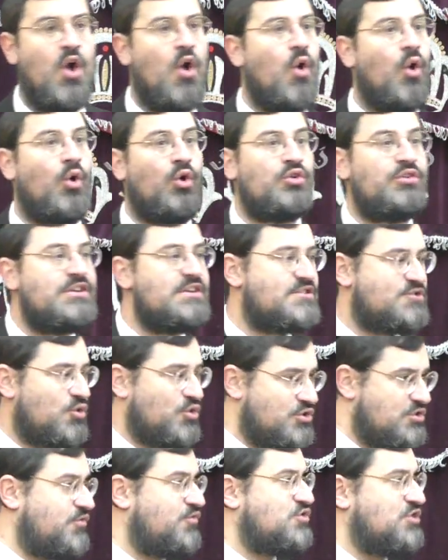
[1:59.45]
All these
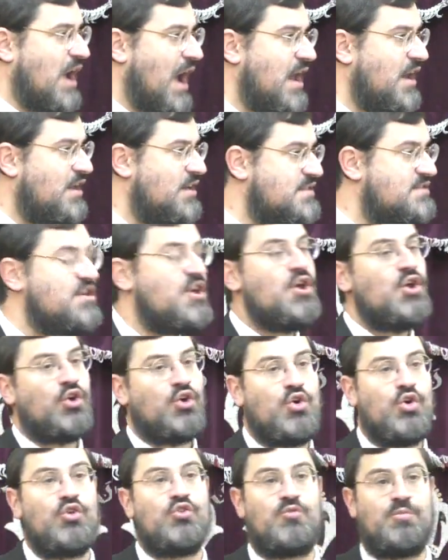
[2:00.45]
sorts of shilas
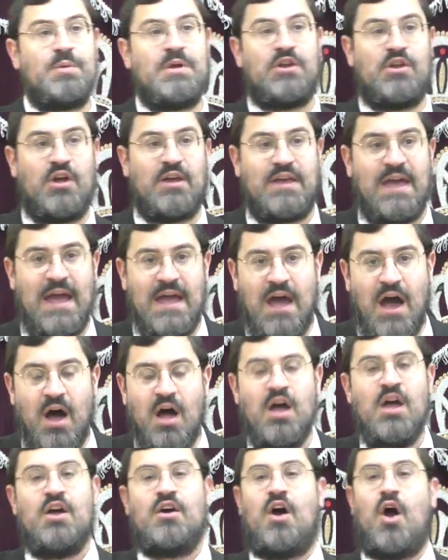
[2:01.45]
could be negayah
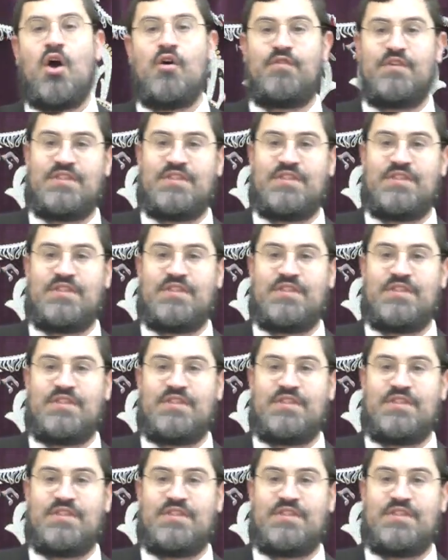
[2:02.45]
over